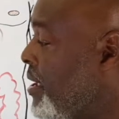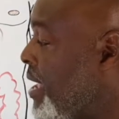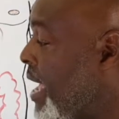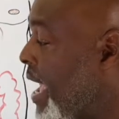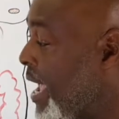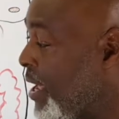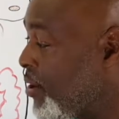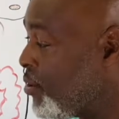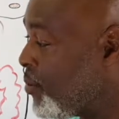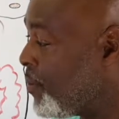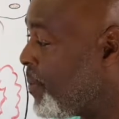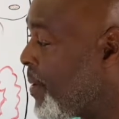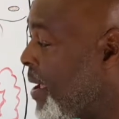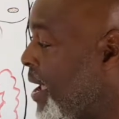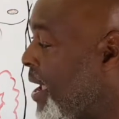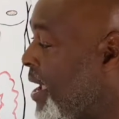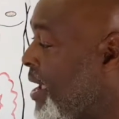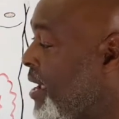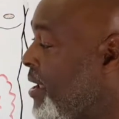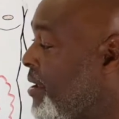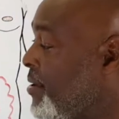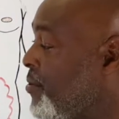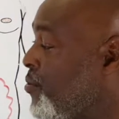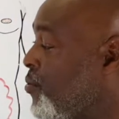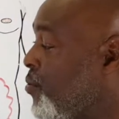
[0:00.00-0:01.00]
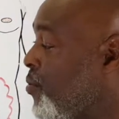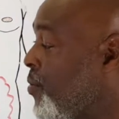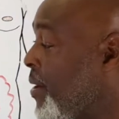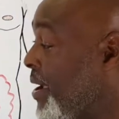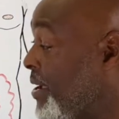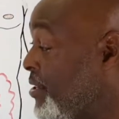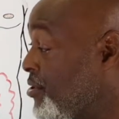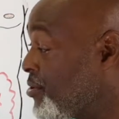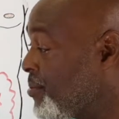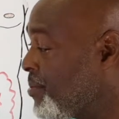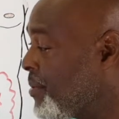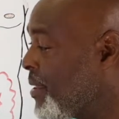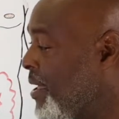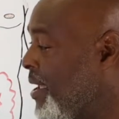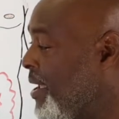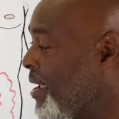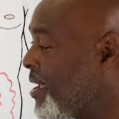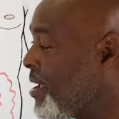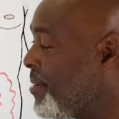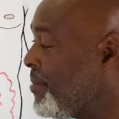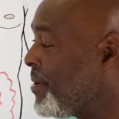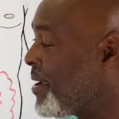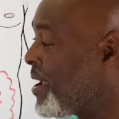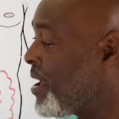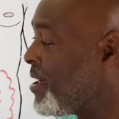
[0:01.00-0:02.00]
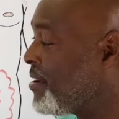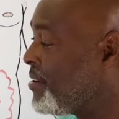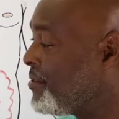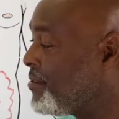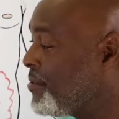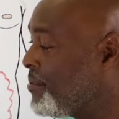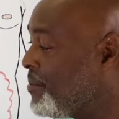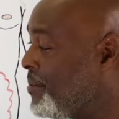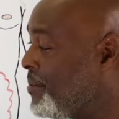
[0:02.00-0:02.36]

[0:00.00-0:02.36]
anal pain, razor blade coming out of your